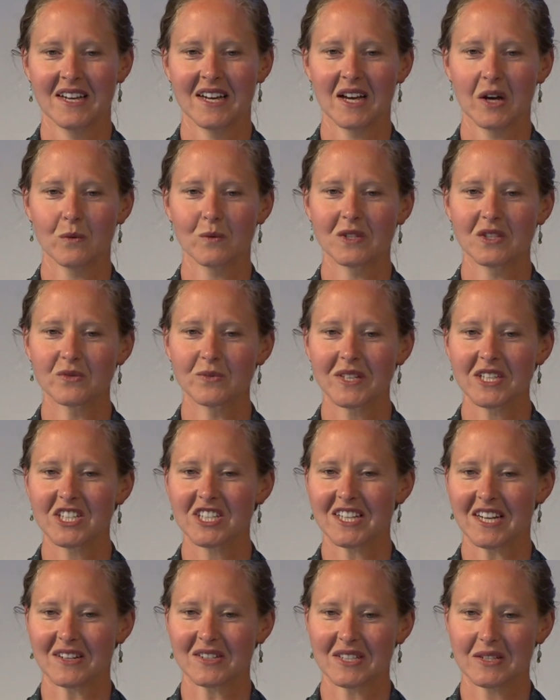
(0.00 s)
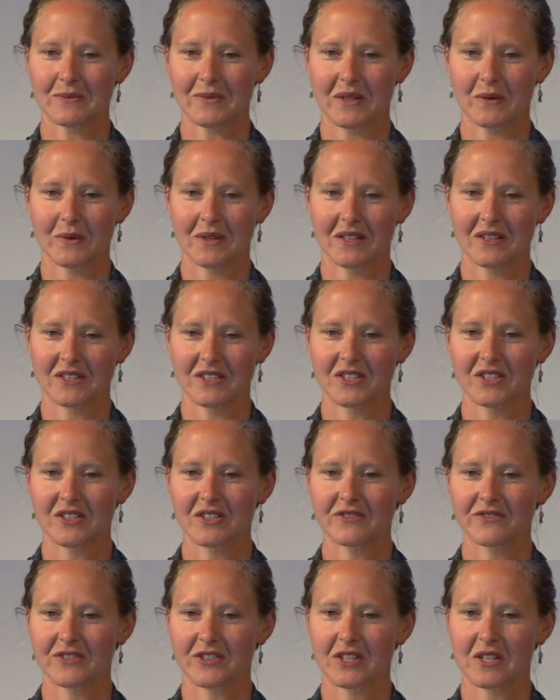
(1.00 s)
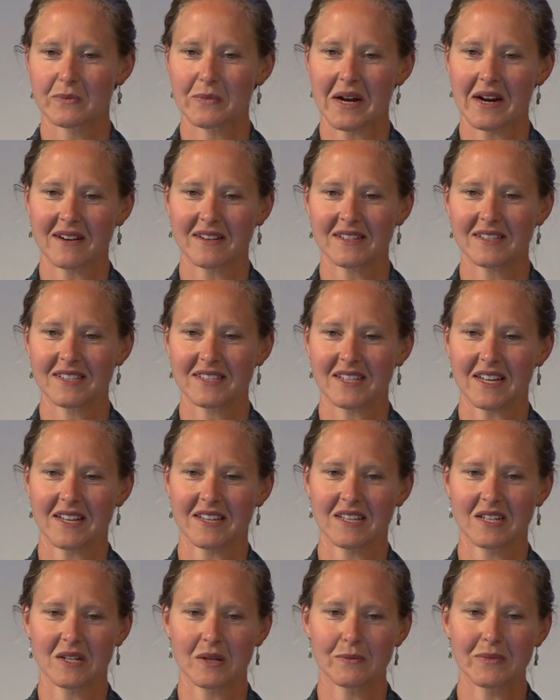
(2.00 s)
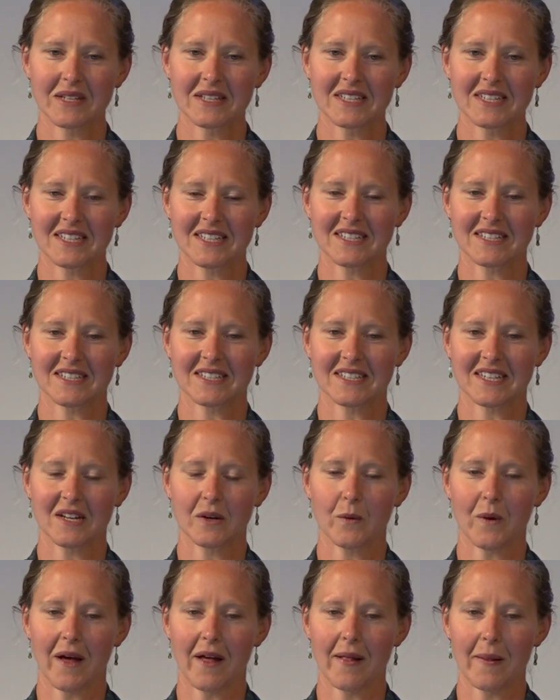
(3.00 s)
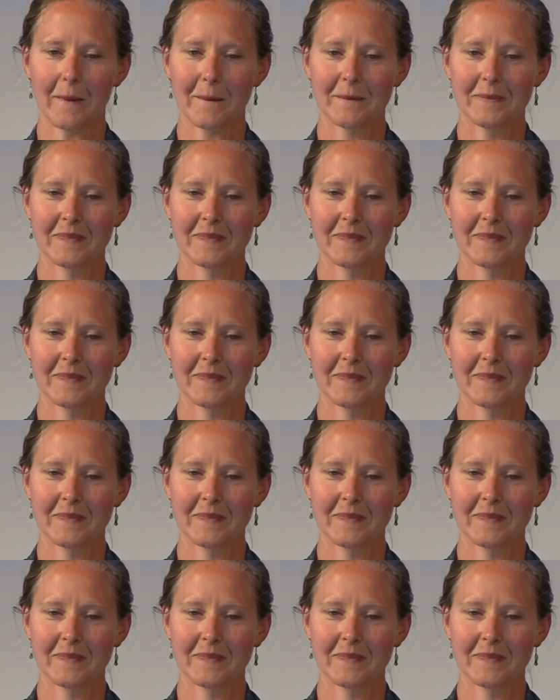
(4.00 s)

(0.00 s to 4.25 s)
and was reaching out to me with concern for her parents and their ability to stay well.